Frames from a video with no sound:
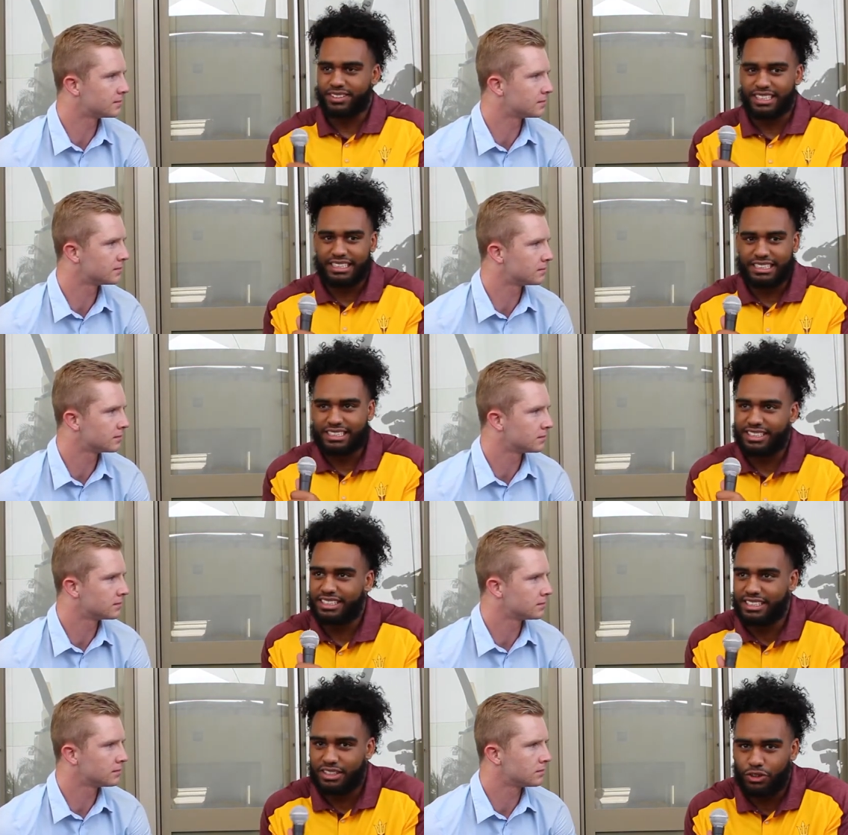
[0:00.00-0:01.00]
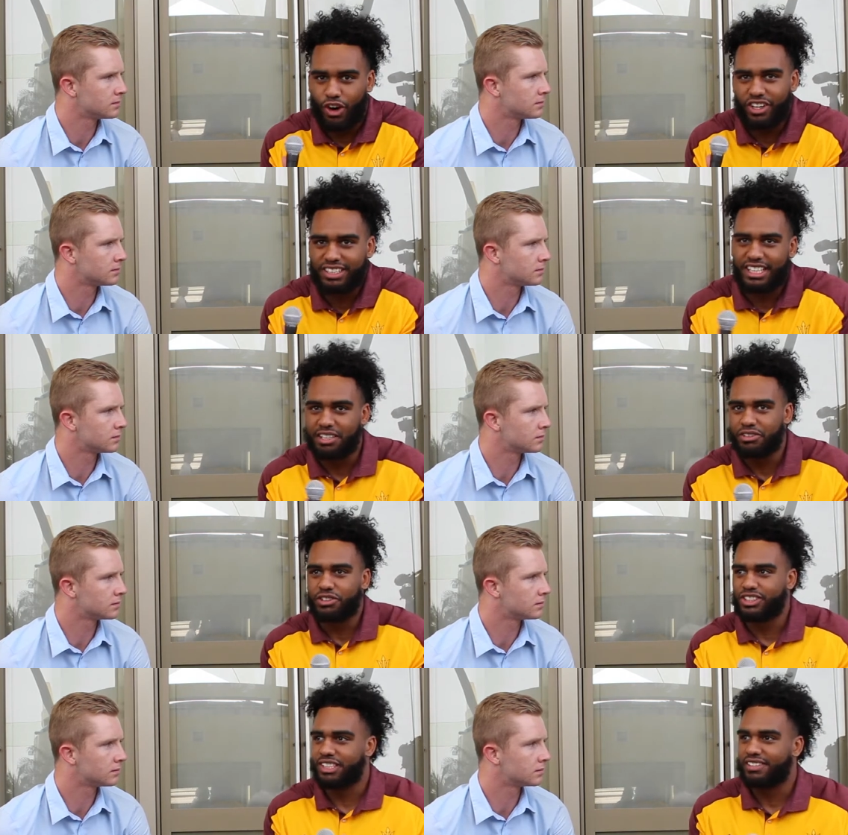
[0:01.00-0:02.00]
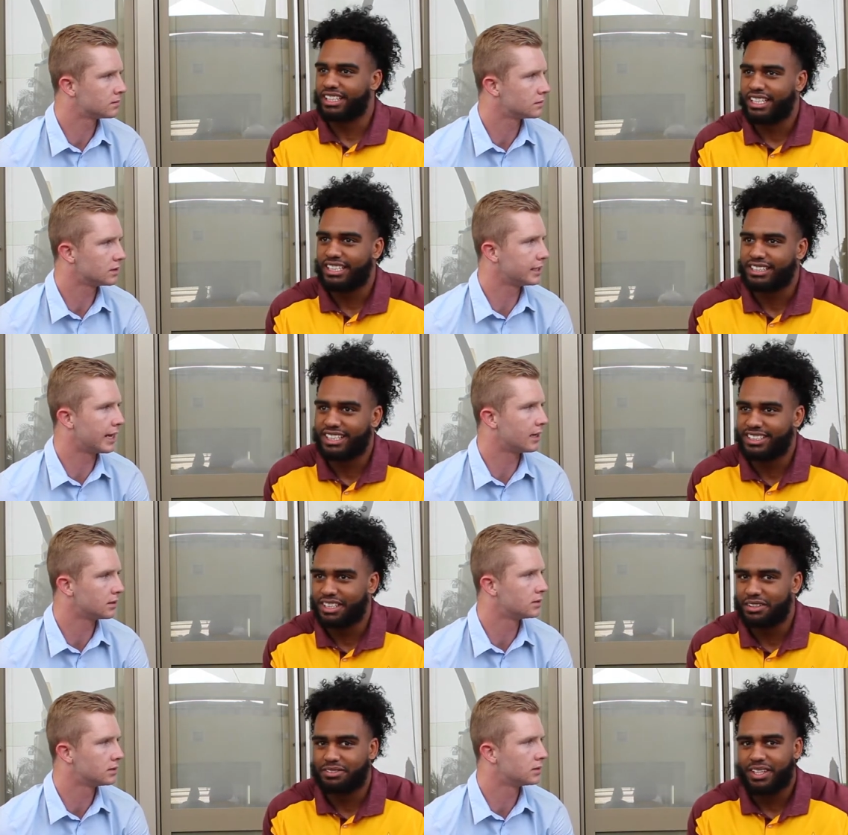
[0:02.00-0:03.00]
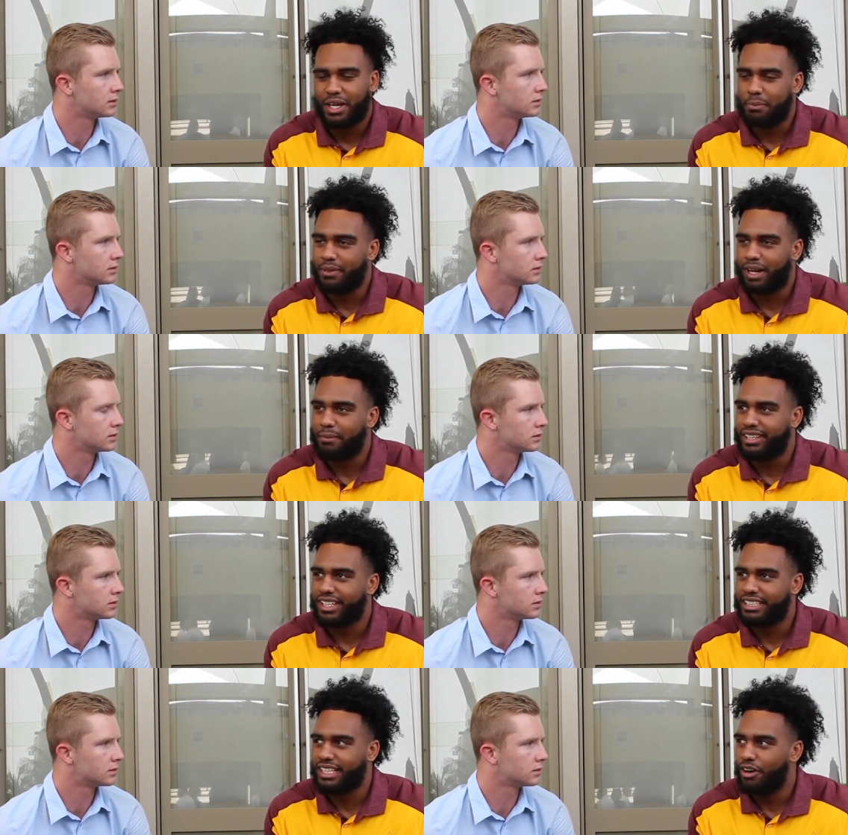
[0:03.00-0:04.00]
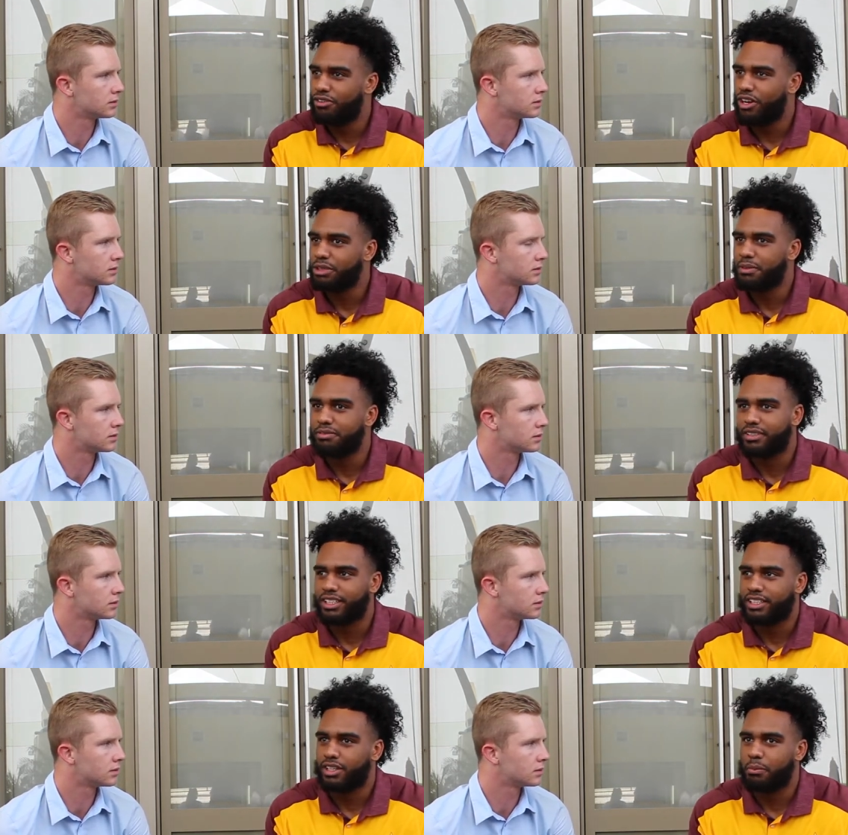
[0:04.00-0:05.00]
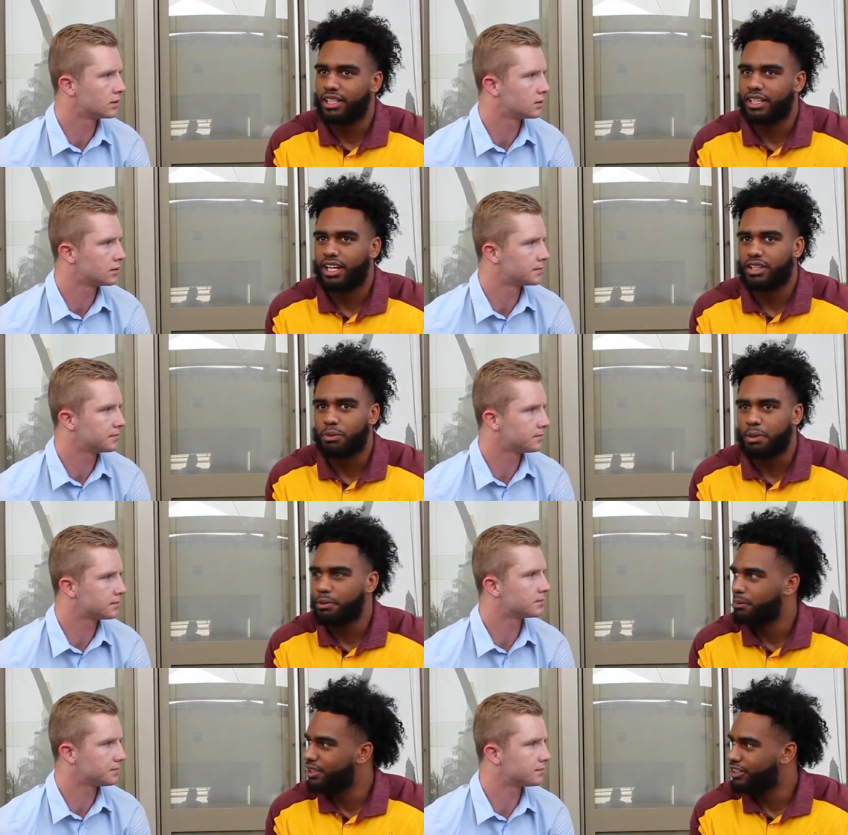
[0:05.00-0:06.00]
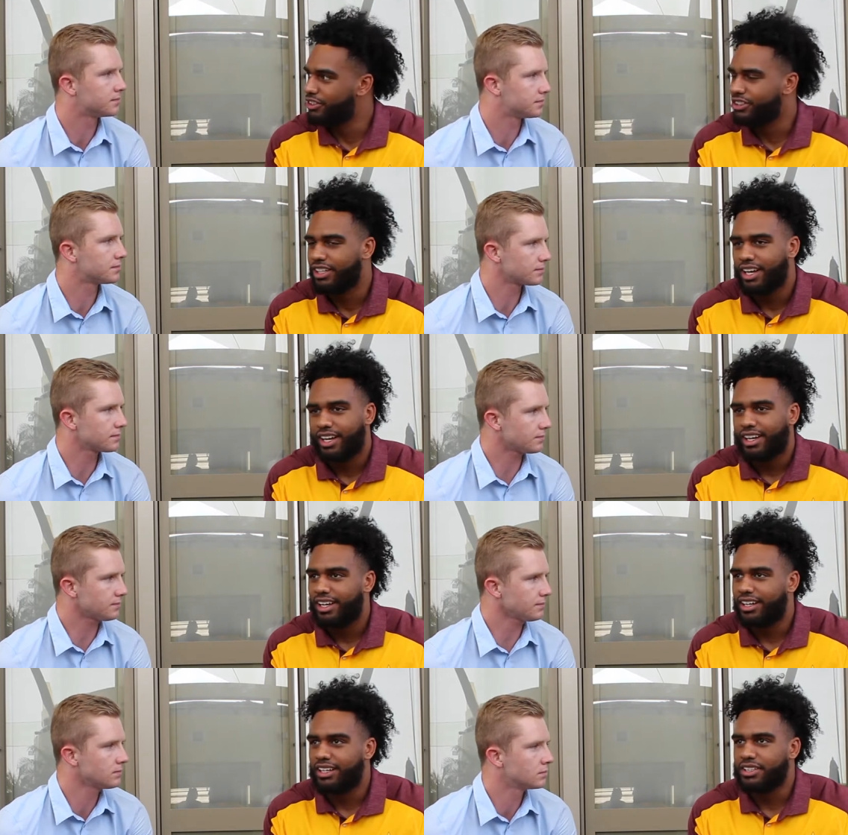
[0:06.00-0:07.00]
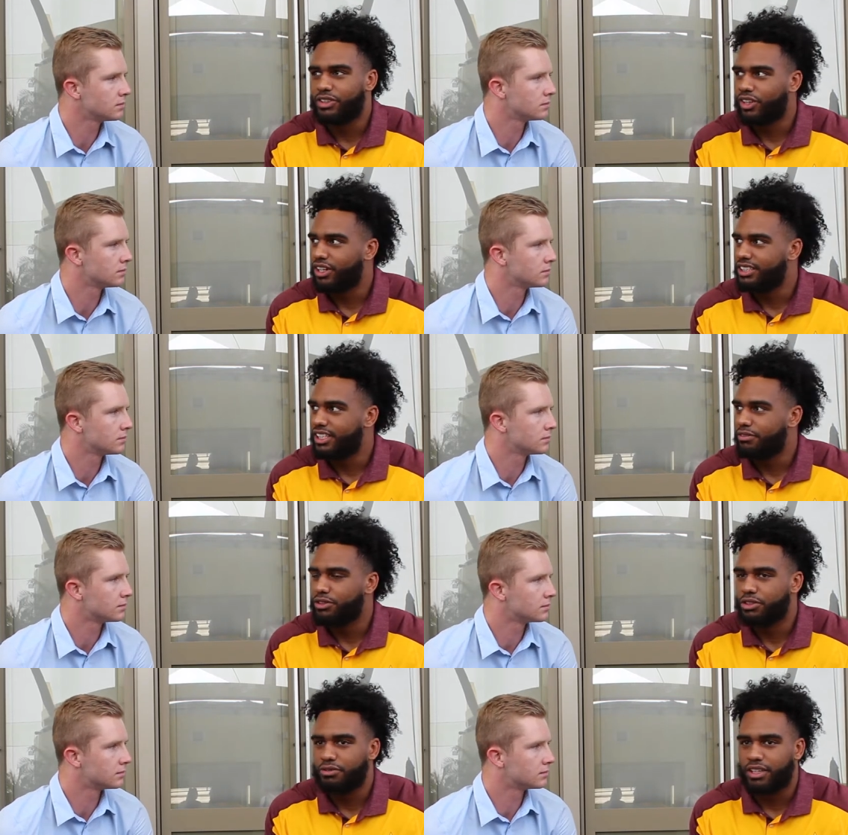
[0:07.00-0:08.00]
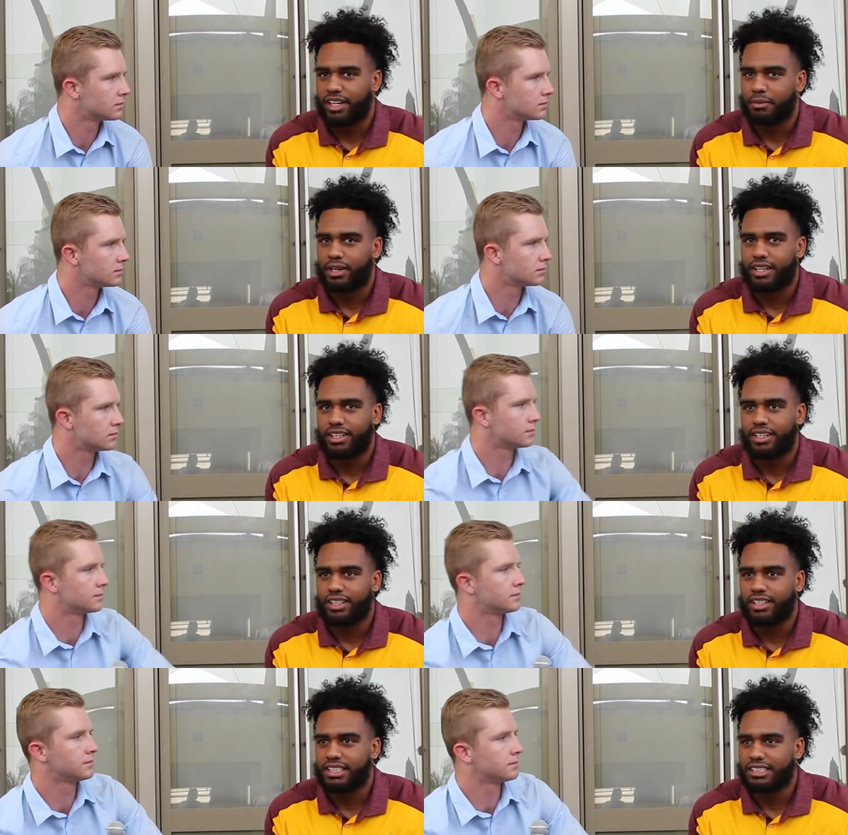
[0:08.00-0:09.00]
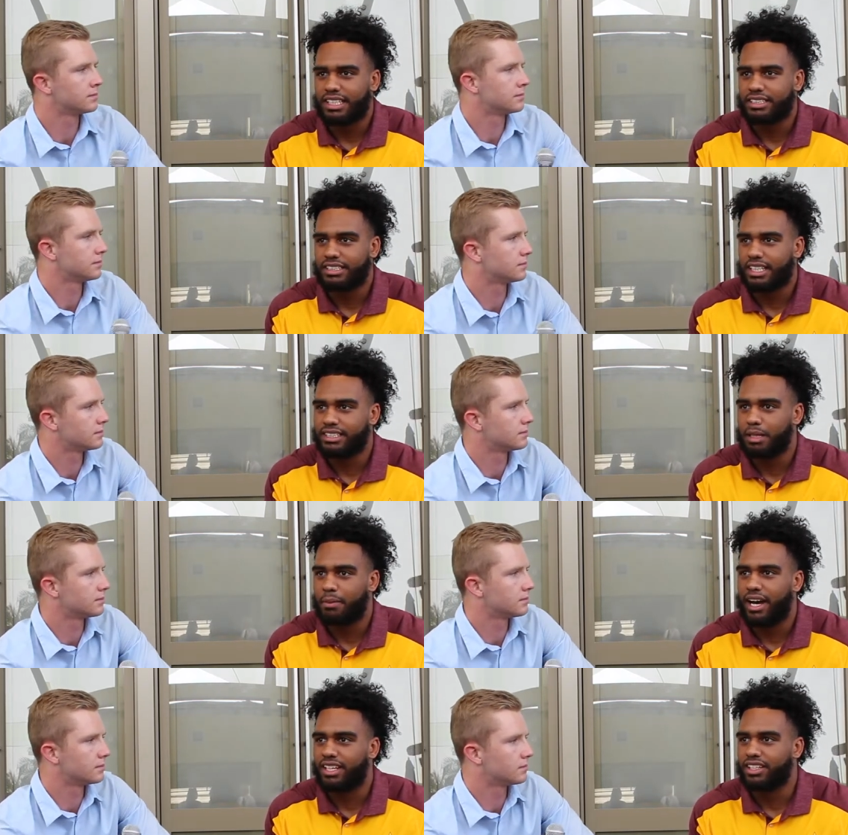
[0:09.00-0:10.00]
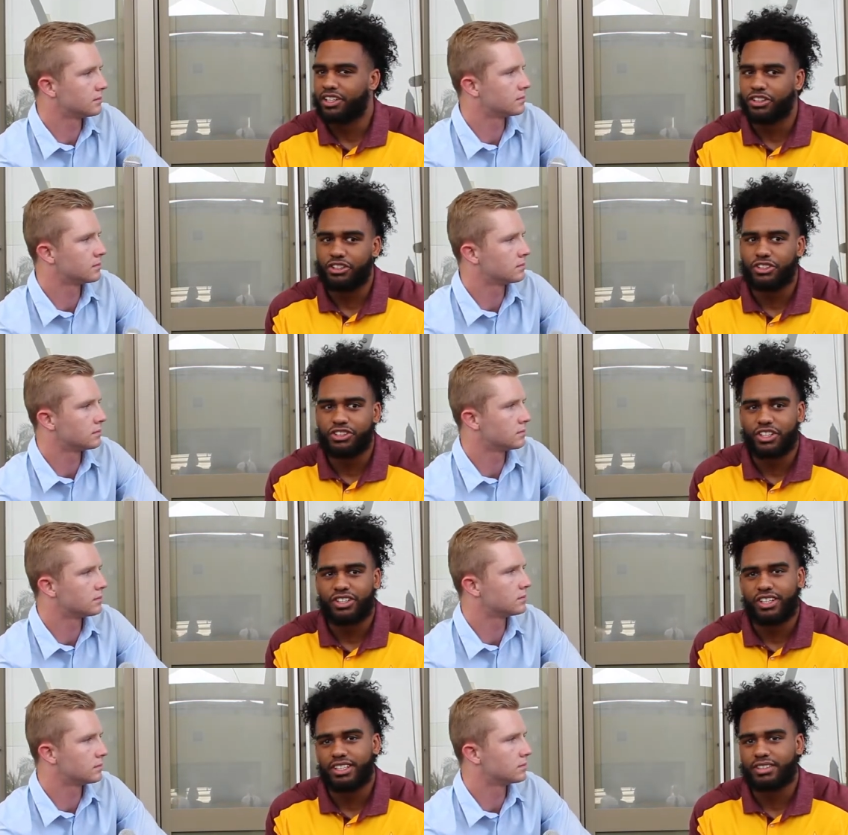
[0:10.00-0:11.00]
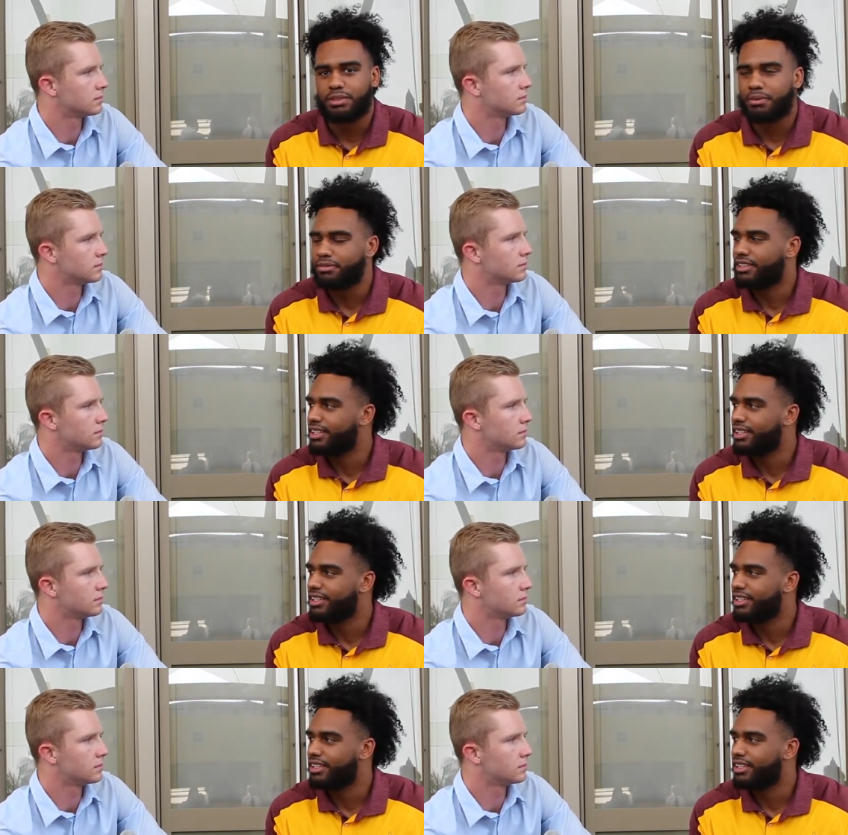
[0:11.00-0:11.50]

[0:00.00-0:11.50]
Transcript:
Speaker 1: to just to just do all these interviews and stuff like that. It's, yeah. it's, tough, but I mean, it's overall it's been fun. You know, meeting a lot of new people, meeting you, uh, doing all these interviews in front of everybody. Uh, it's, it's, it's, something I had to learn to do, so it's, it's been fun.